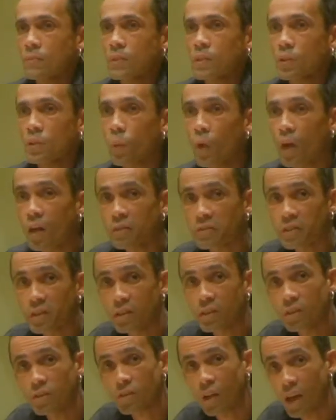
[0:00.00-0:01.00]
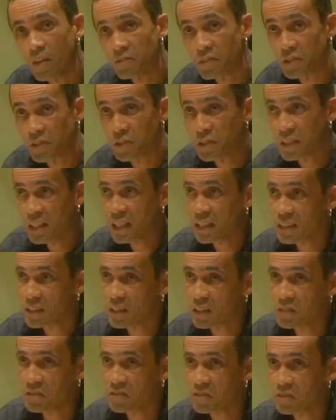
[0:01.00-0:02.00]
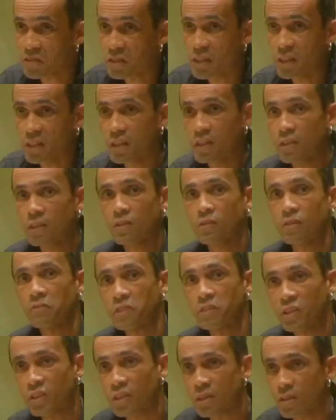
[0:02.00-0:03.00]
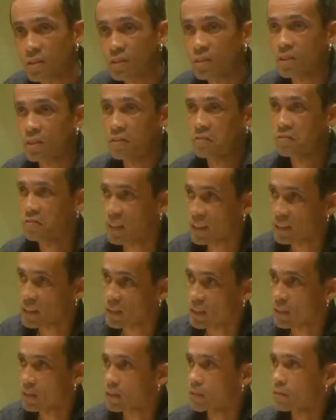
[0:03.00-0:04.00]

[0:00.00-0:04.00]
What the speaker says: 12 years after 350 years of resistance and fighting.